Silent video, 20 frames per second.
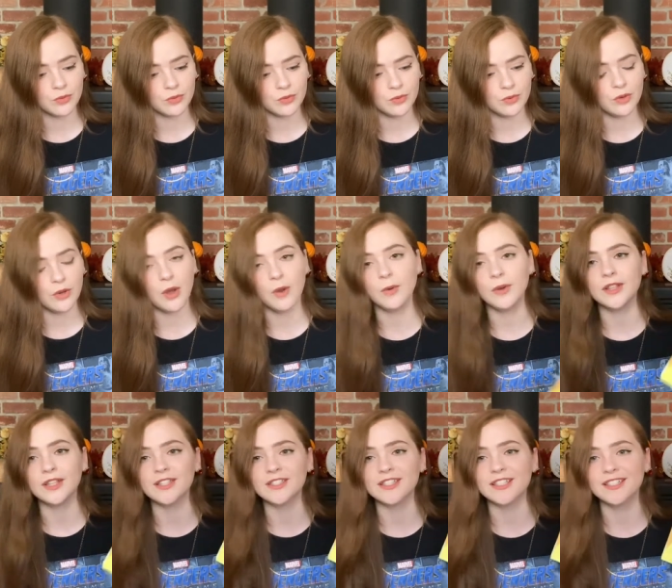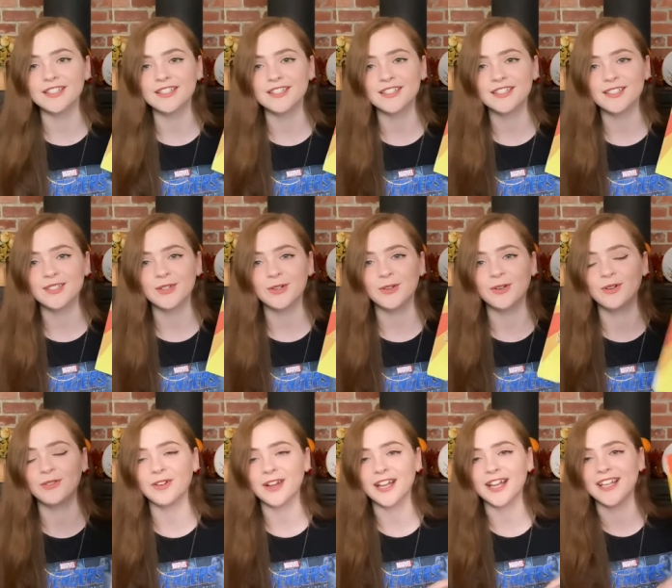know what this is or
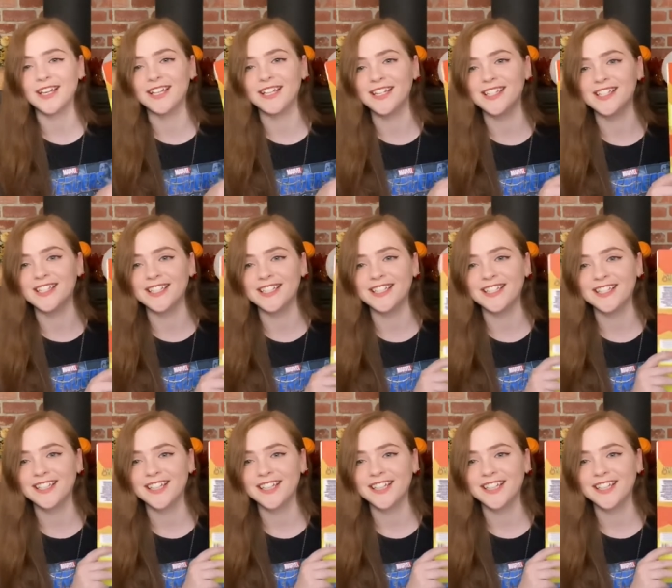recognize it.